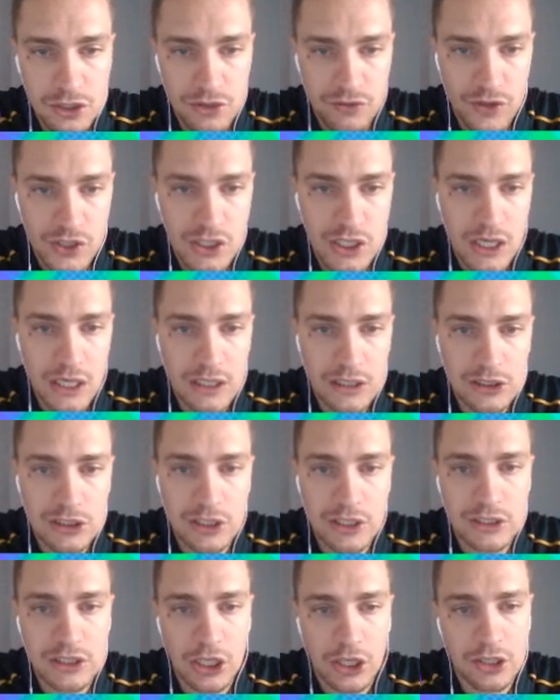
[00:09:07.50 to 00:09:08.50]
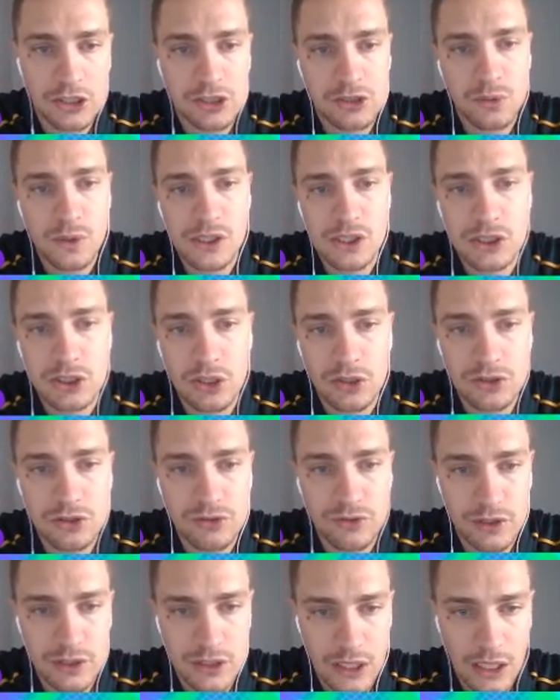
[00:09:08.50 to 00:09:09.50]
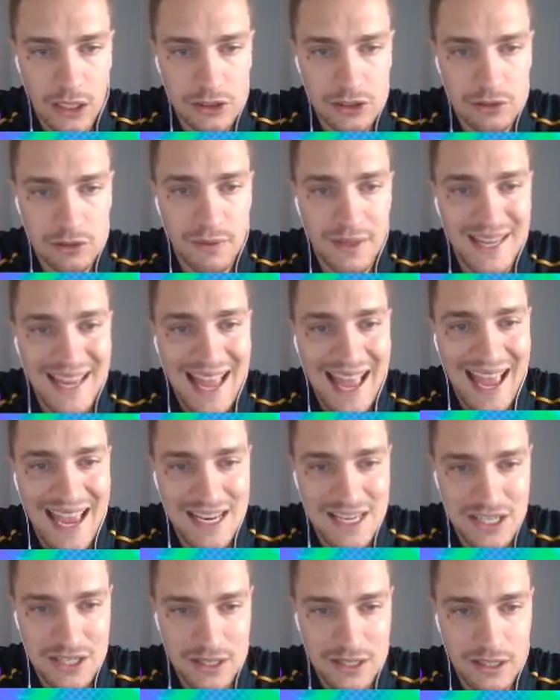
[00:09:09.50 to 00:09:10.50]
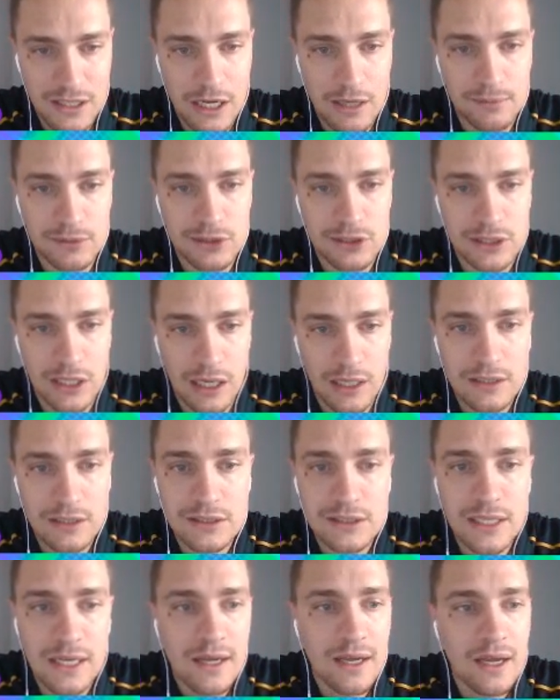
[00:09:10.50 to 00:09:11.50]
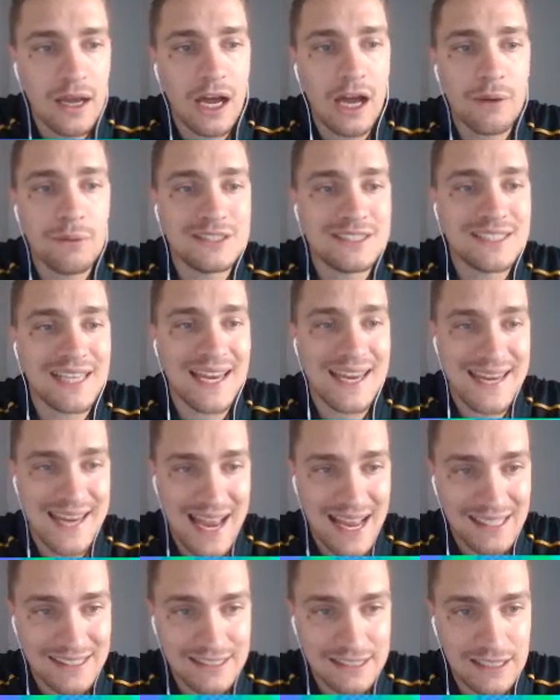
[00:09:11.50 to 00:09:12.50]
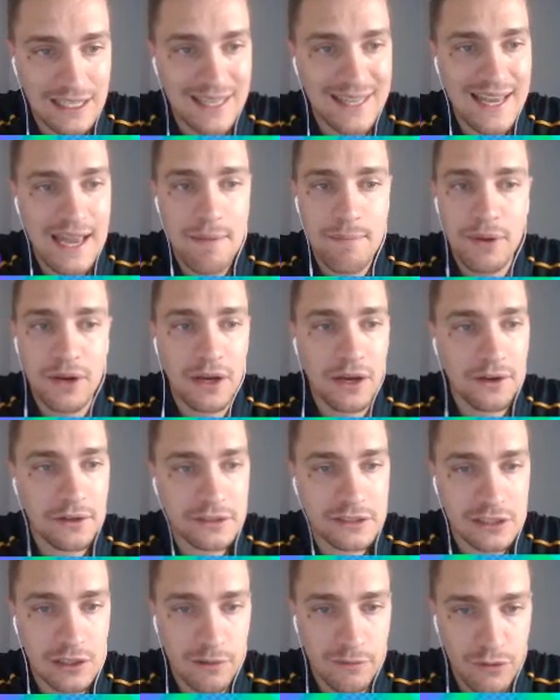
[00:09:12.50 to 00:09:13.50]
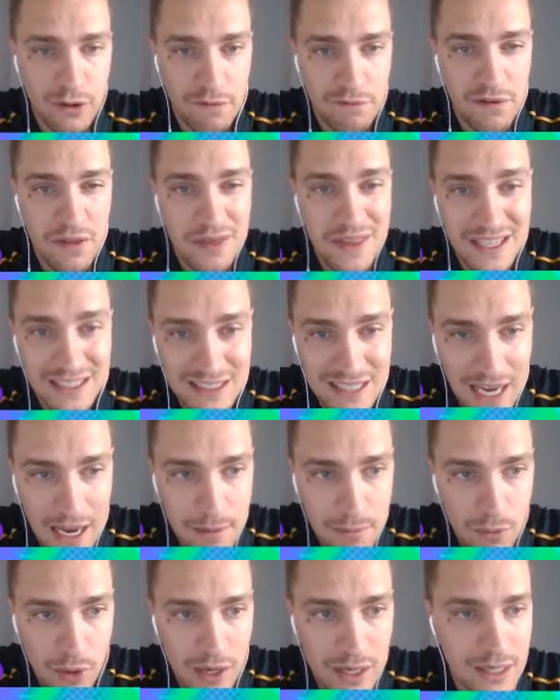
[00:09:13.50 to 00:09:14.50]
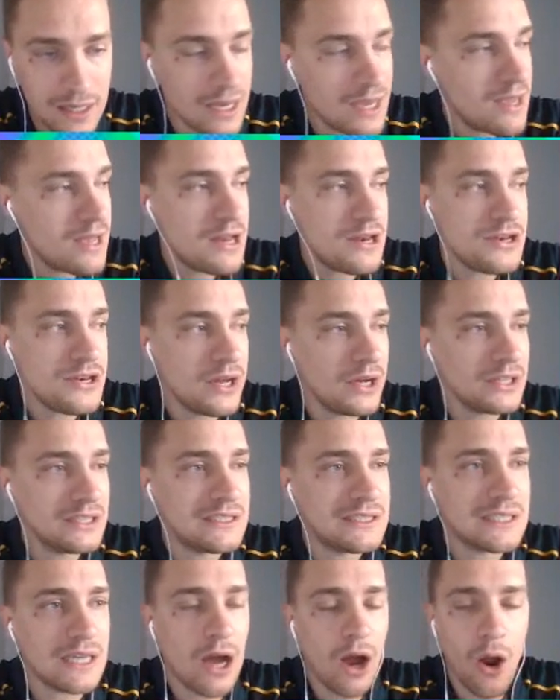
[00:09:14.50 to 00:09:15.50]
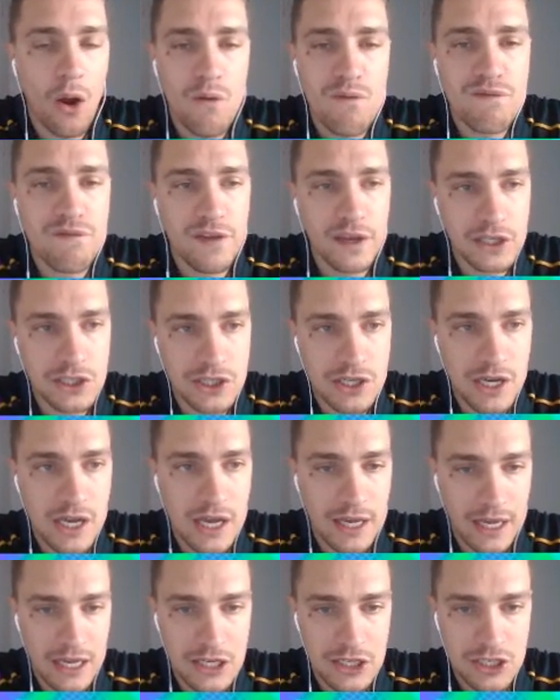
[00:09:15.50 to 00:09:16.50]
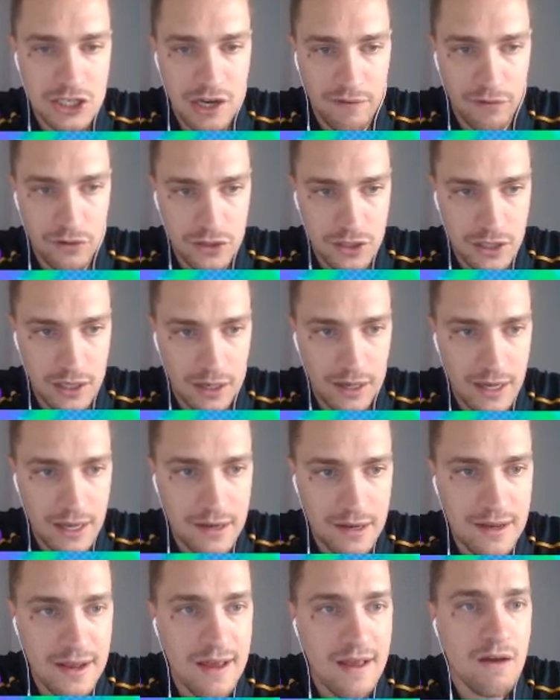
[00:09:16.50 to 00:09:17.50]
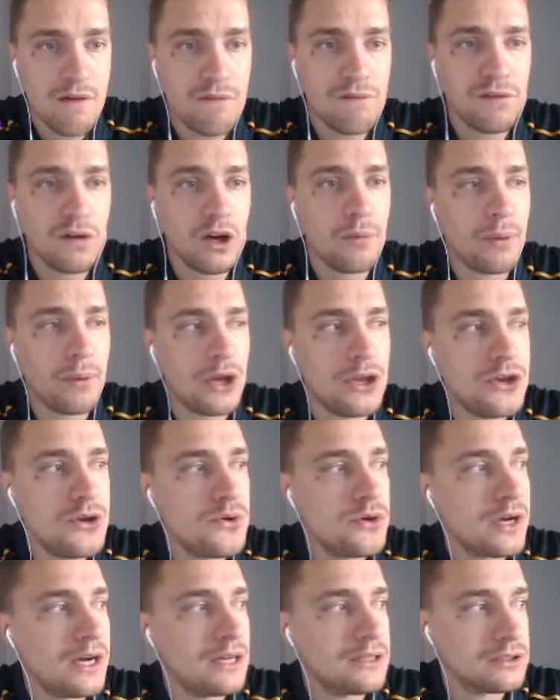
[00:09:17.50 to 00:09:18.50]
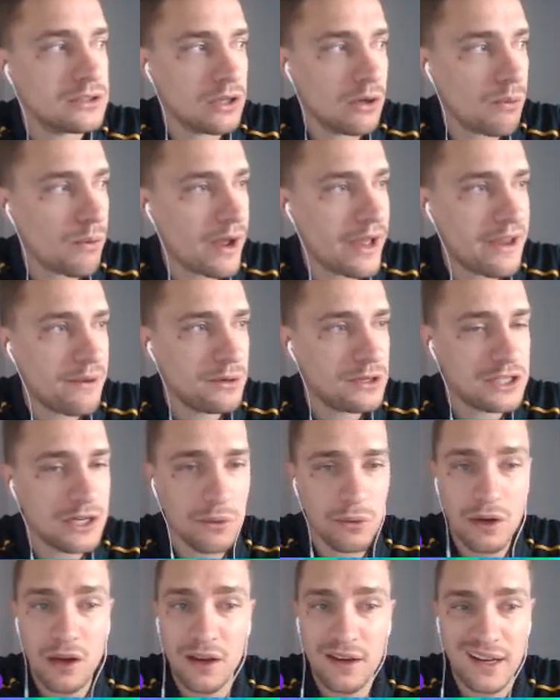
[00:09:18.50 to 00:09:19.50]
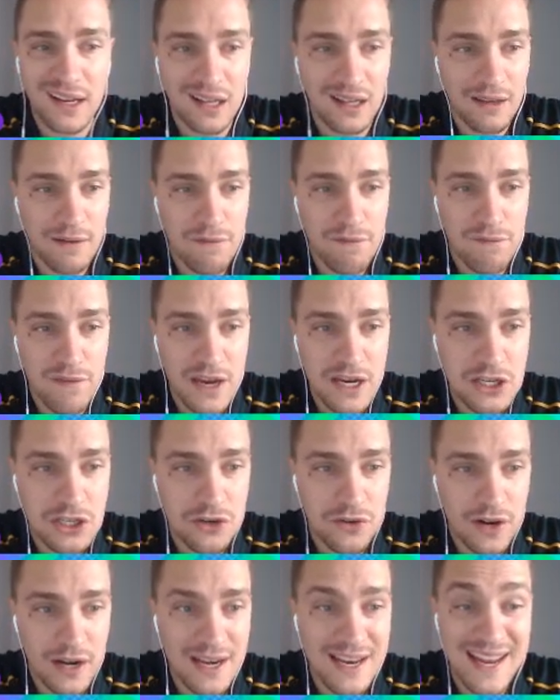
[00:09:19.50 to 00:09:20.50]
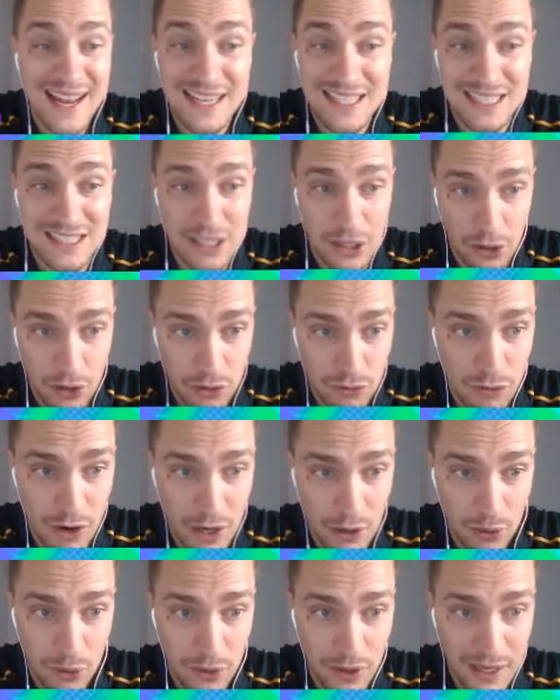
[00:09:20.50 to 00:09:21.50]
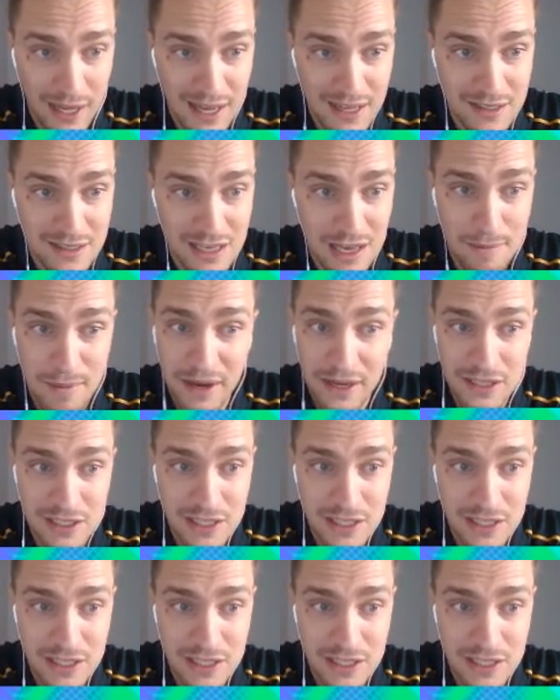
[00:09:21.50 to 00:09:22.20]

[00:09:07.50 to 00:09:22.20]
to Richarlison, as I could switch Son to Richarlison when the Asian Cup starts? I would say yes. Get Bernardo Silva in for this game week. Nice home fixture against Sheffield United, followed by Newcastle away, which he'll likely feature in. He actually has a good record against them and at